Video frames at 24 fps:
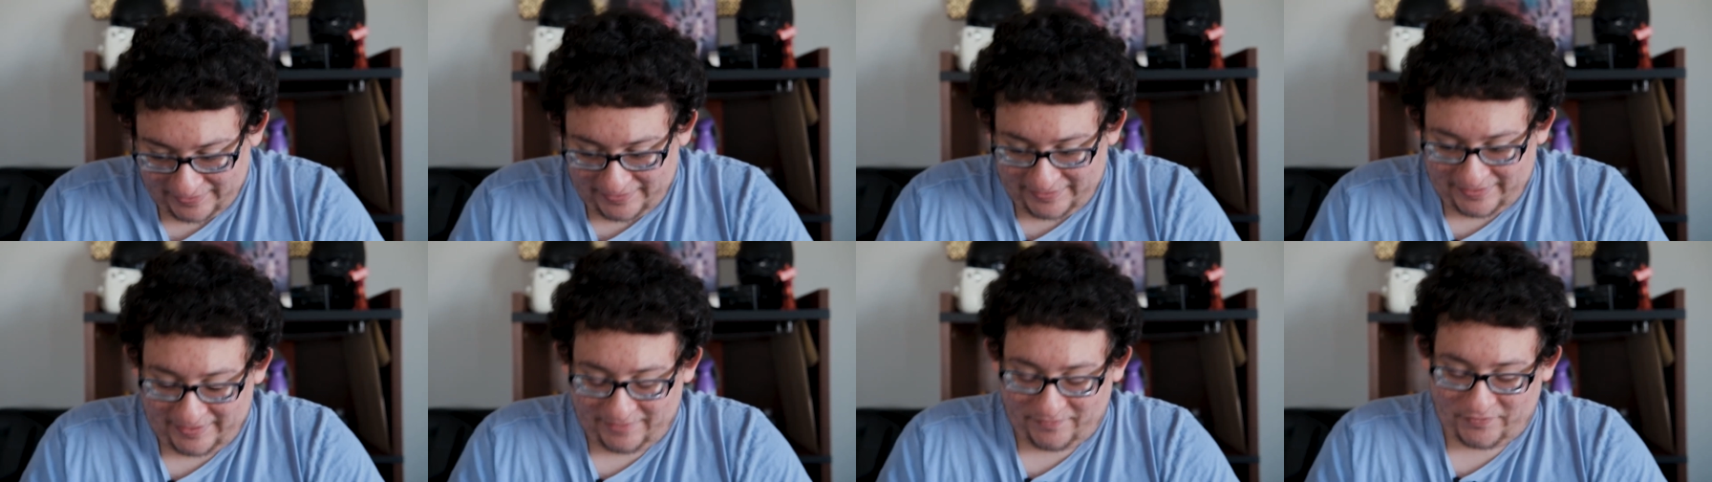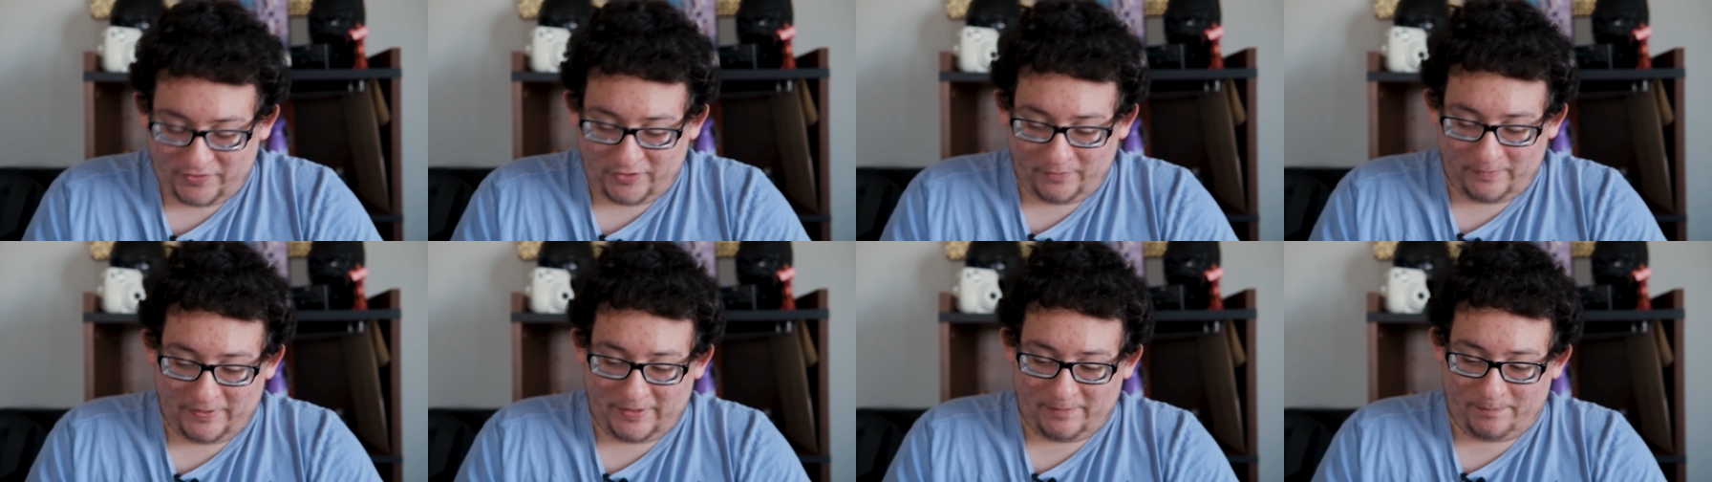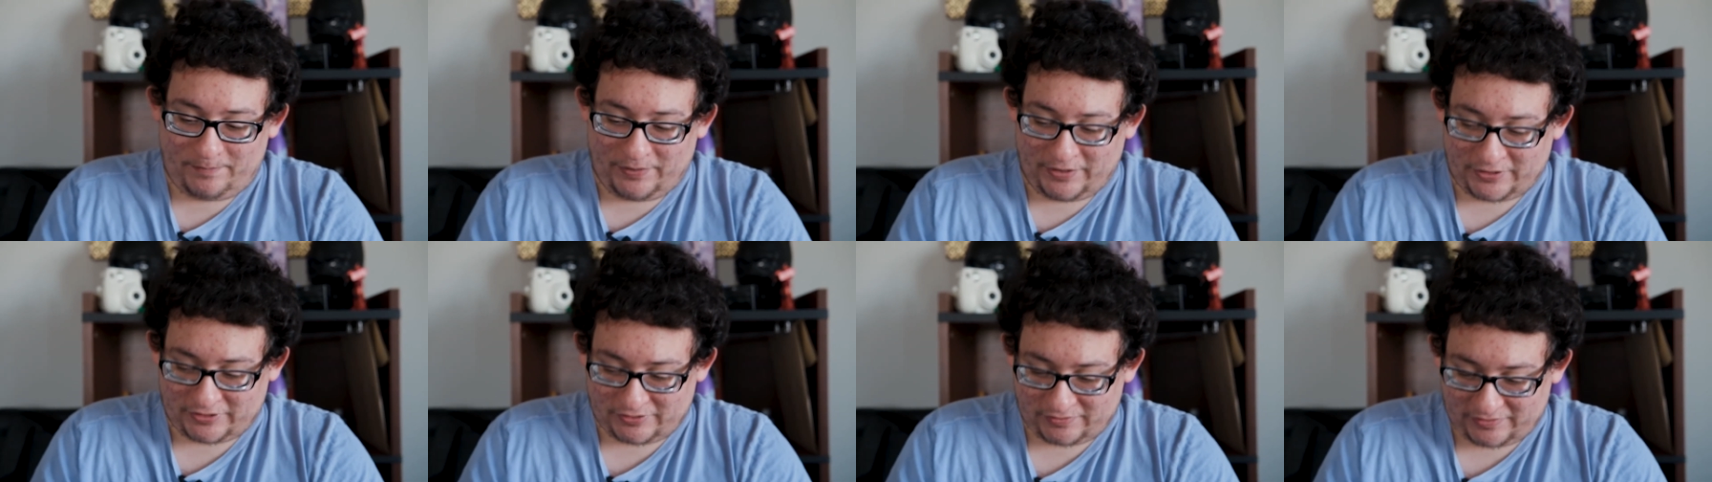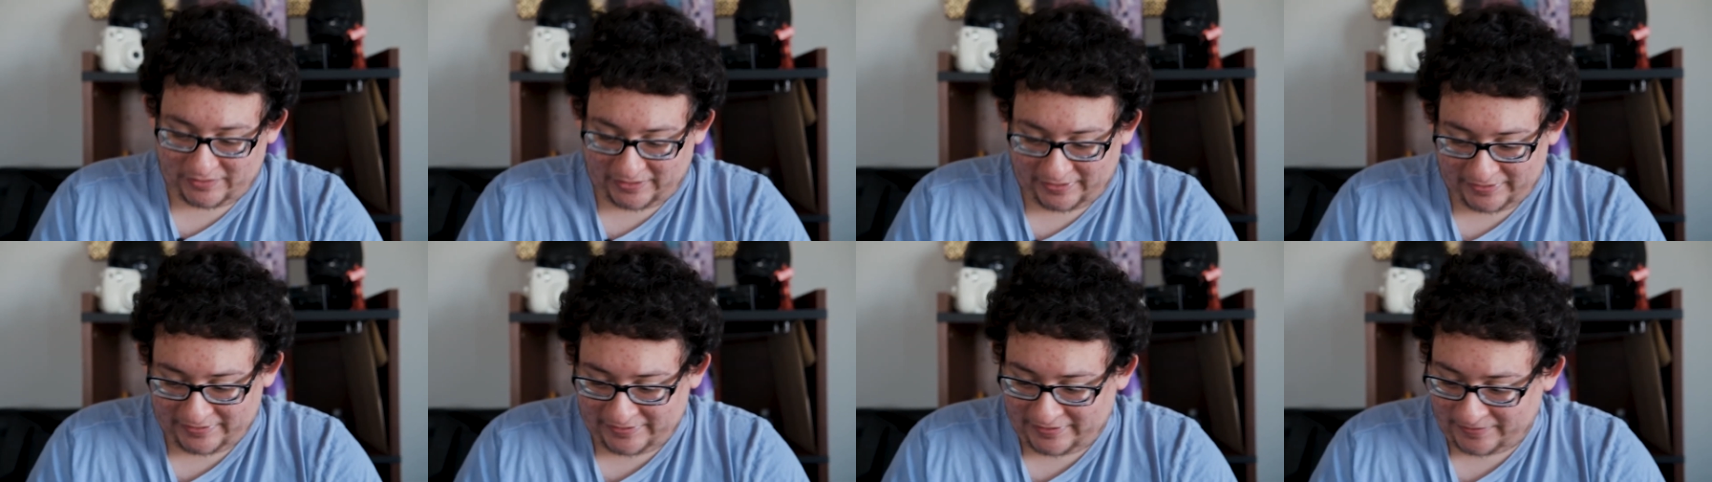You have so many pictures,
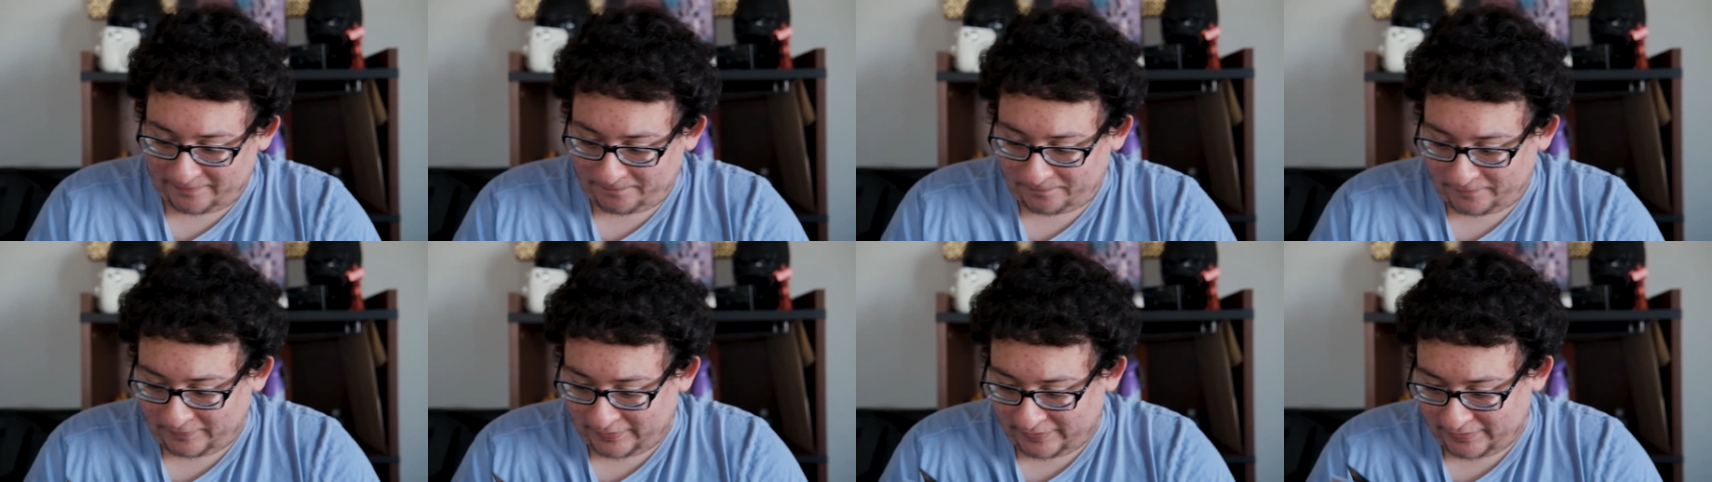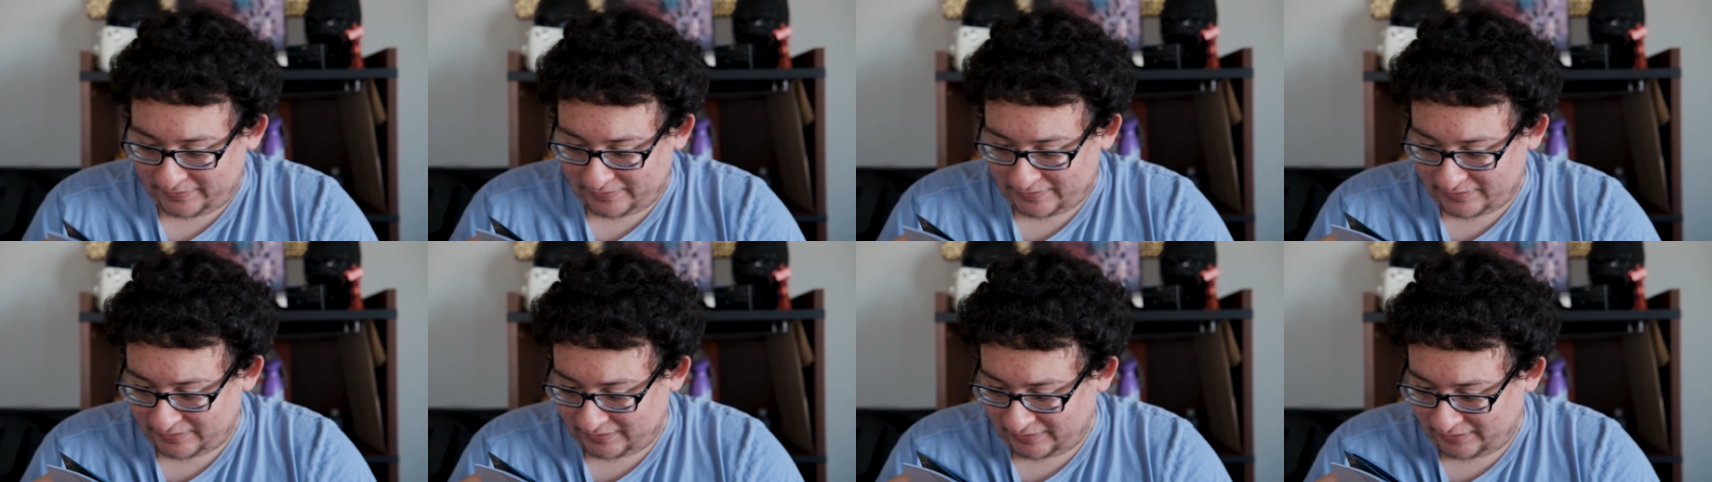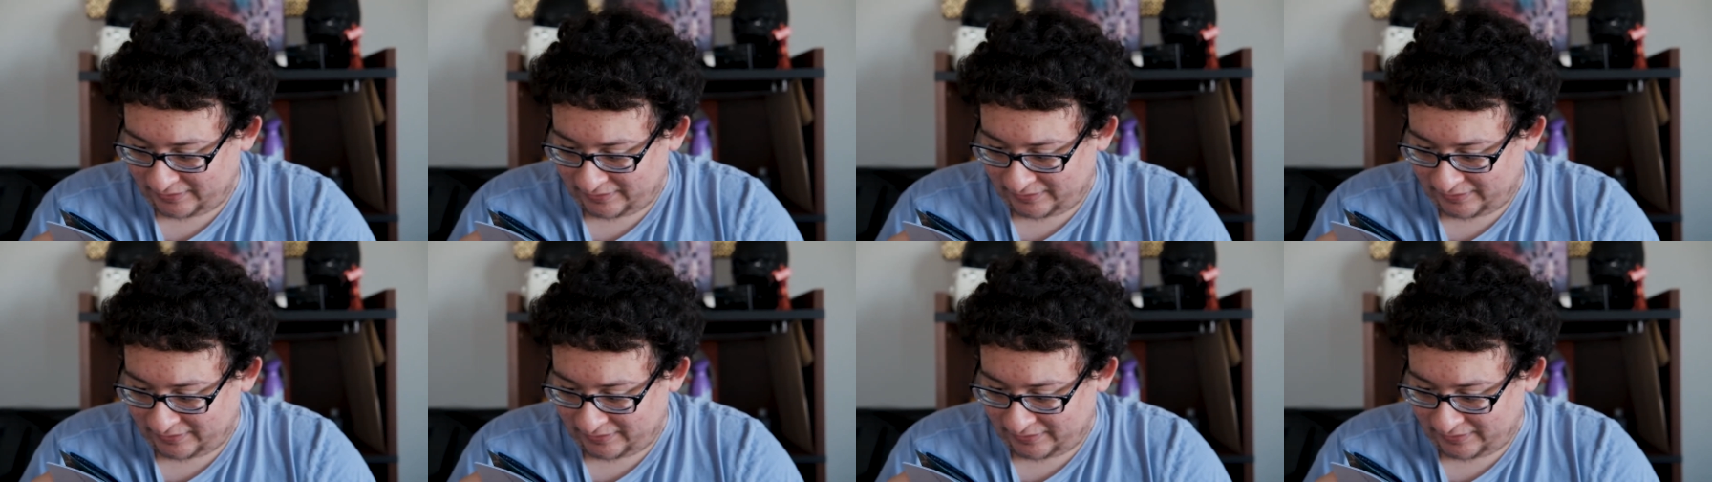like different